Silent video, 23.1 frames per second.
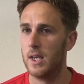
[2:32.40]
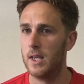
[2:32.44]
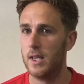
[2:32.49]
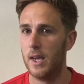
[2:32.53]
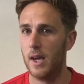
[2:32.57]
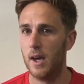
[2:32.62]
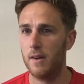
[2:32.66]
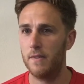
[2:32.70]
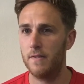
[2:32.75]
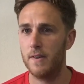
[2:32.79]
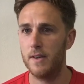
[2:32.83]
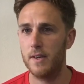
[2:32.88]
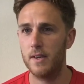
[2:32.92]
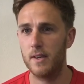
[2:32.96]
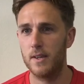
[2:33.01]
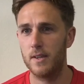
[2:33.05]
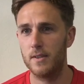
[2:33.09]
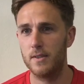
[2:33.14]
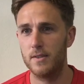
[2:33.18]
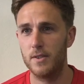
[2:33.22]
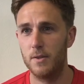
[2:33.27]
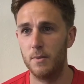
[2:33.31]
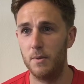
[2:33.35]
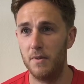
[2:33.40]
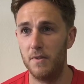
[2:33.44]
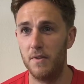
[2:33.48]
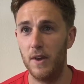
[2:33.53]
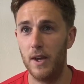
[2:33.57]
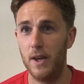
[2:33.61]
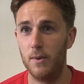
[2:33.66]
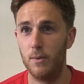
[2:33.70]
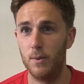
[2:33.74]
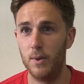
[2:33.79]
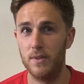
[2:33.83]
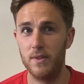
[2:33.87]
Yeah, I think, to be
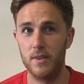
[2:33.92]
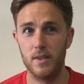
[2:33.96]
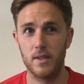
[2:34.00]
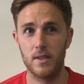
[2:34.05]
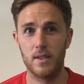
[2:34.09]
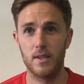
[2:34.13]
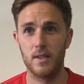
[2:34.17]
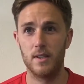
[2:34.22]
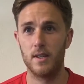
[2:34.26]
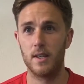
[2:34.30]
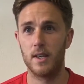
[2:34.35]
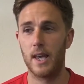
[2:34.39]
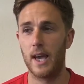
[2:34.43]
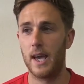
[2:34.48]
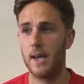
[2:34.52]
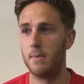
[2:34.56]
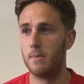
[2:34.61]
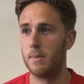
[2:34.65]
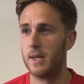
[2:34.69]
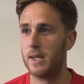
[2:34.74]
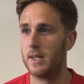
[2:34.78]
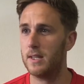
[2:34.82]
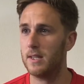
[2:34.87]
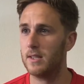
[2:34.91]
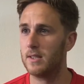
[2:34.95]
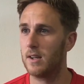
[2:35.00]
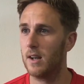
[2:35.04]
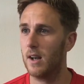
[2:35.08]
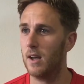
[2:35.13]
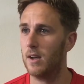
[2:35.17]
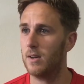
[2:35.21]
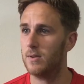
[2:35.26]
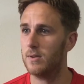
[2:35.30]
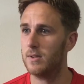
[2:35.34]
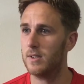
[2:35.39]
fair, with the game being this
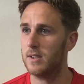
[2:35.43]
close,